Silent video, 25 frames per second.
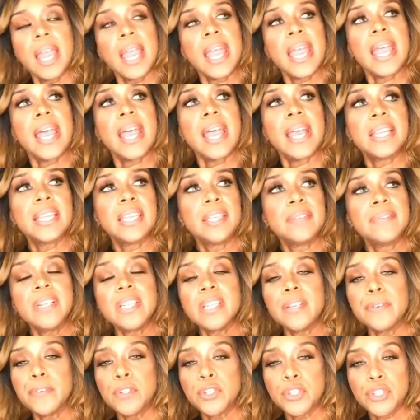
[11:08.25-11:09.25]
And
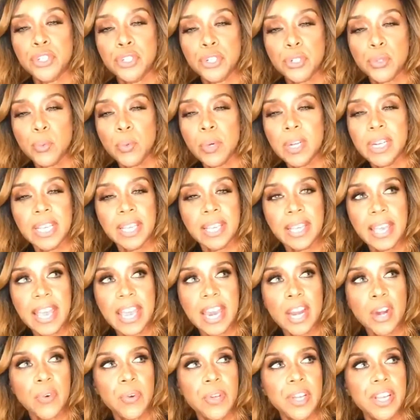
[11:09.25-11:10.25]
even if you're just running
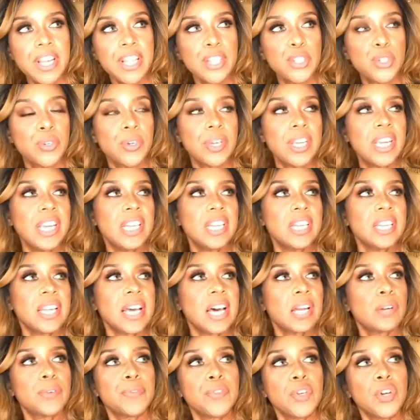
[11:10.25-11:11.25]
errands, you're in and
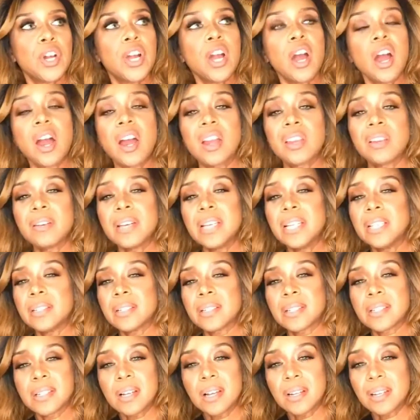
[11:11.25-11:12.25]
out of your car, you're in
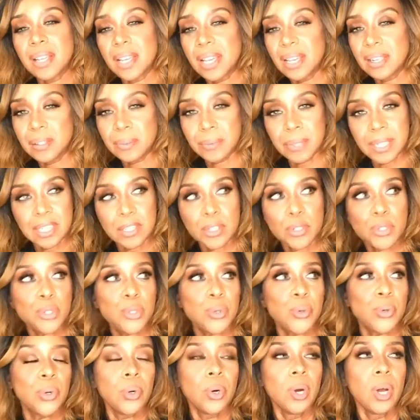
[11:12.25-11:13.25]
the sun anyways.
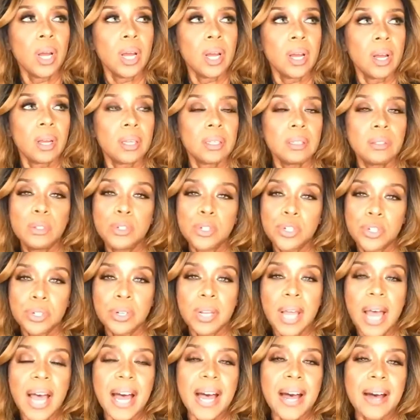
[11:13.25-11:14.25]
So you
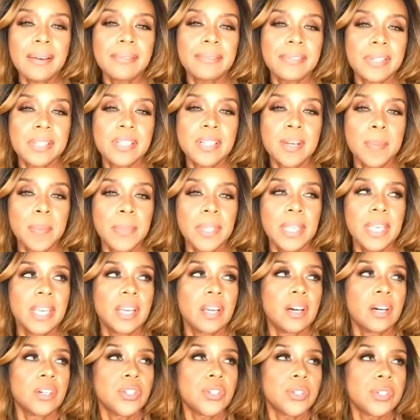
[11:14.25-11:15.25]
should have
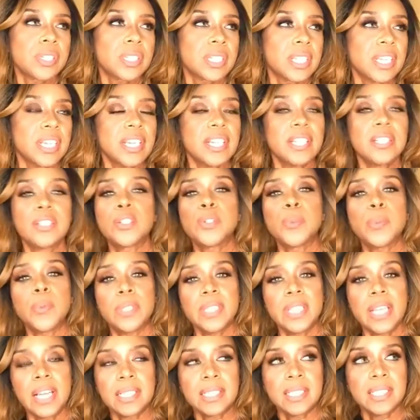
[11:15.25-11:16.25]
something on your skin to
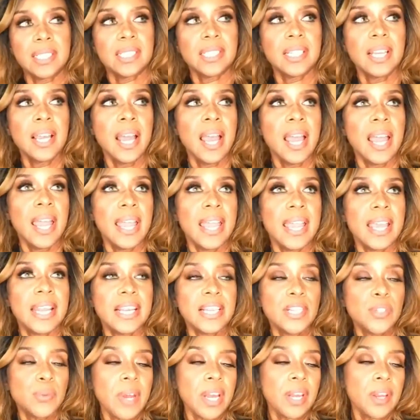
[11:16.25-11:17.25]
protect it. It
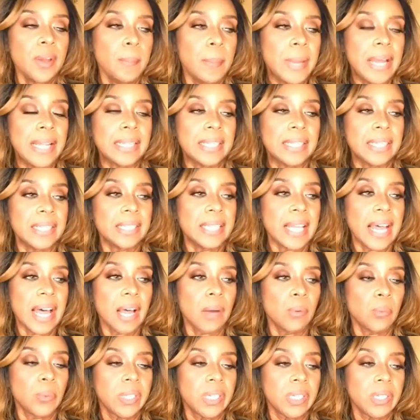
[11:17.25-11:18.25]
is recommended
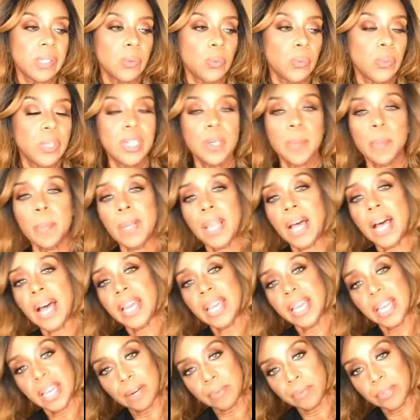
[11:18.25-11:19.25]
that we
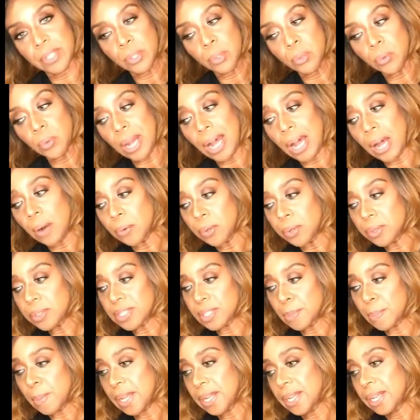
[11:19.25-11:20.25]
reapply every 2 hours,
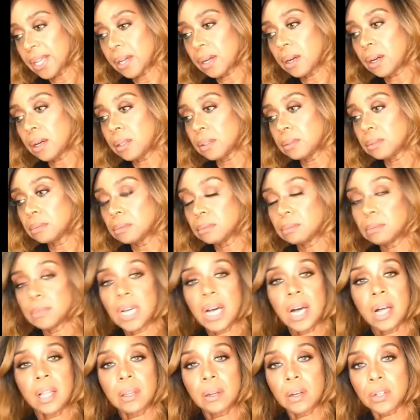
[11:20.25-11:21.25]
depending on
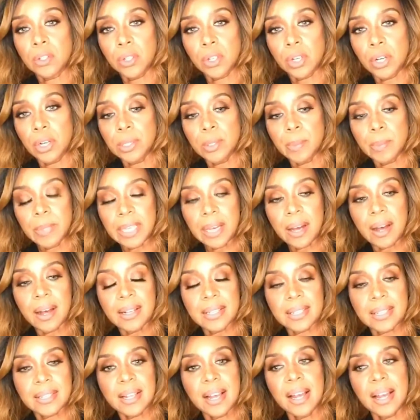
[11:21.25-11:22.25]
how long you're going to be
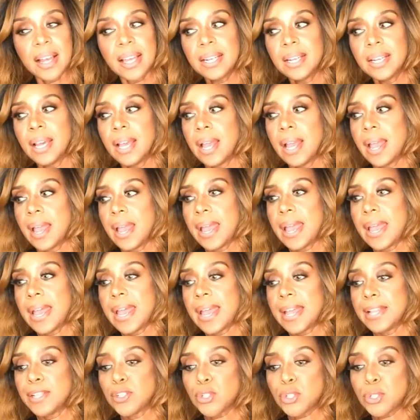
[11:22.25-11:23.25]
outside.
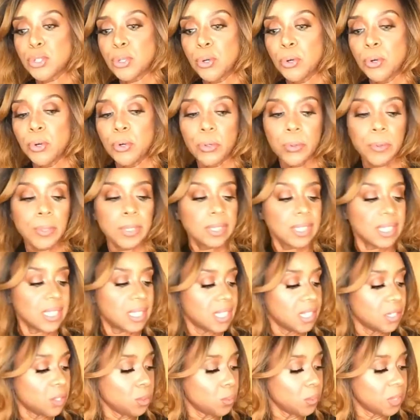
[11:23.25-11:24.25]
And so
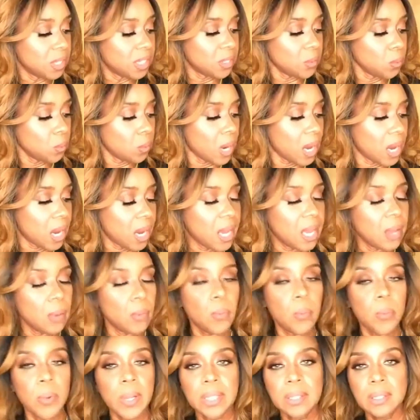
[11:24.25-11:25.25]
this is the reason why
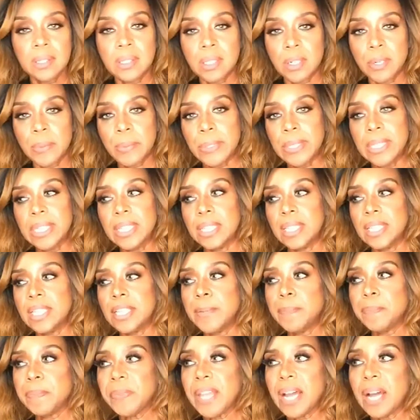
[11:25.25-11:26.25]
with the Derma
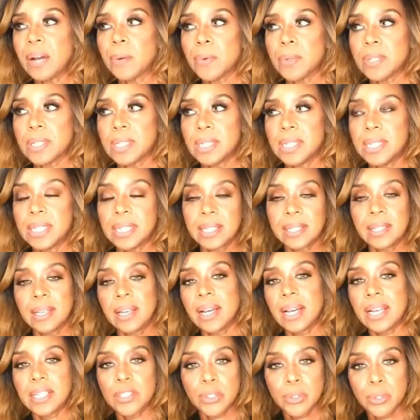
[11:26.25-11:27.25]
E, I wasn't
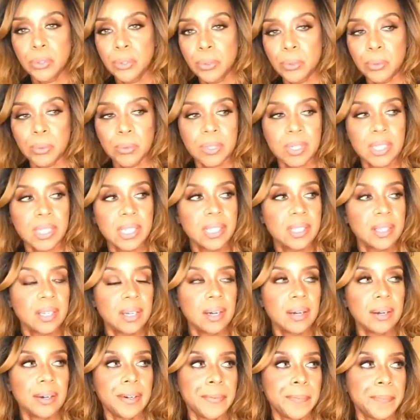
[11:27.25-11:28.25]
inclined to use it
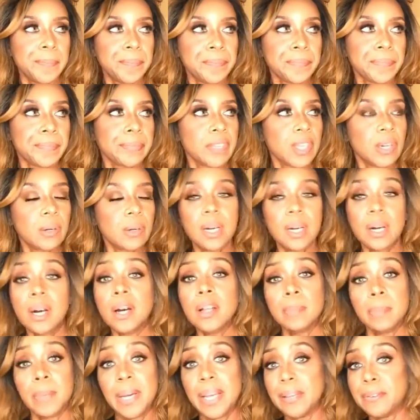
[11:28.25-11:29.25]
on
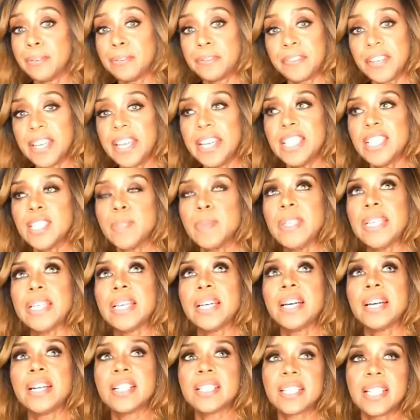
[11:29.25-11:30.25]
my face,
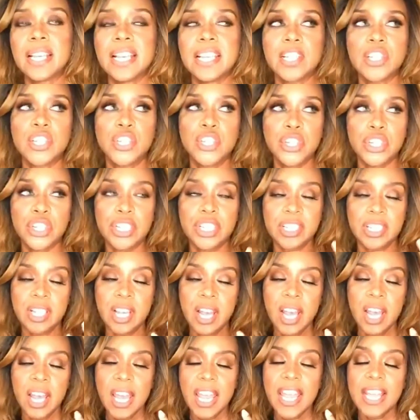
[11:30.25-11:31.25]
because it's just,
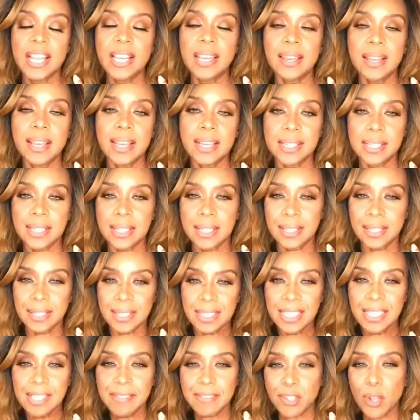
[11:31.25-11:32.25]
it
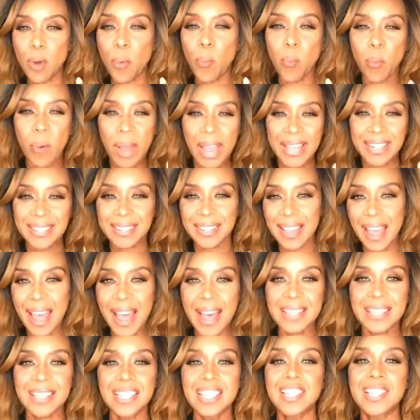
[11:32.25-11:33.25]
leaves a white
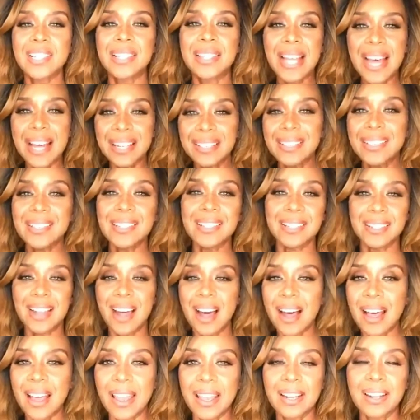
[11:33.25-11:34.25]
cast. It's not
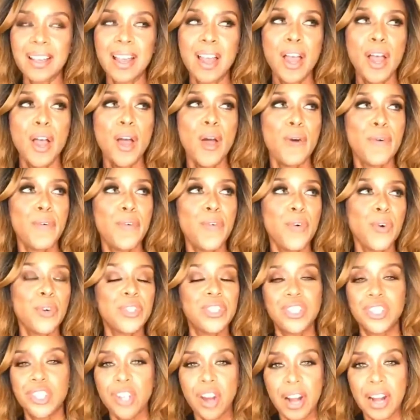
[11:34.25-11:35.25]
designed for
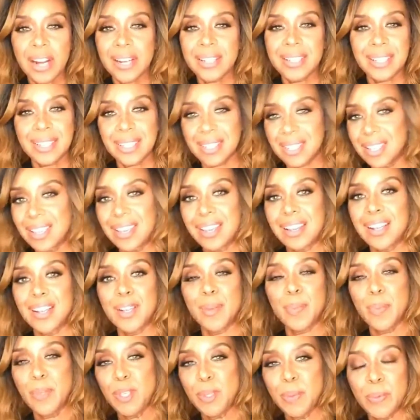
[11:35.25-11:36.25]
dark
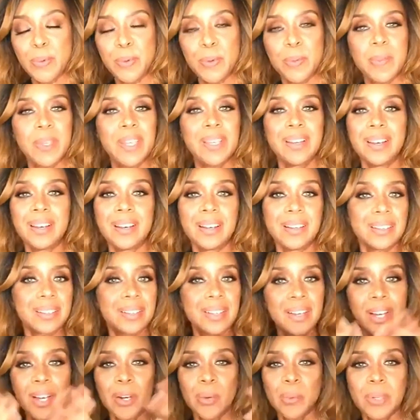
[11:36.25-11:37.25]
skinned people, because
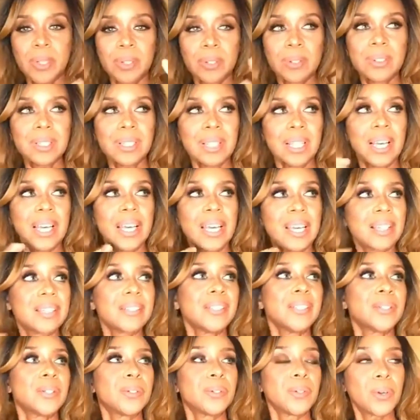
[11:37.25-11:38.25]
we look like,
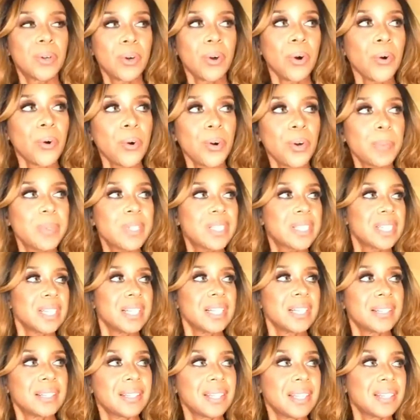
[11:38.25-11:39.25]
you know, corpse
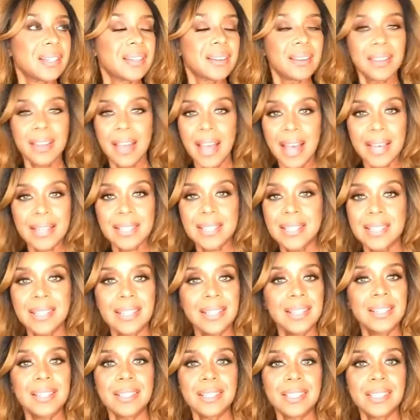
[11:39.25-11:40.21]
in a casket.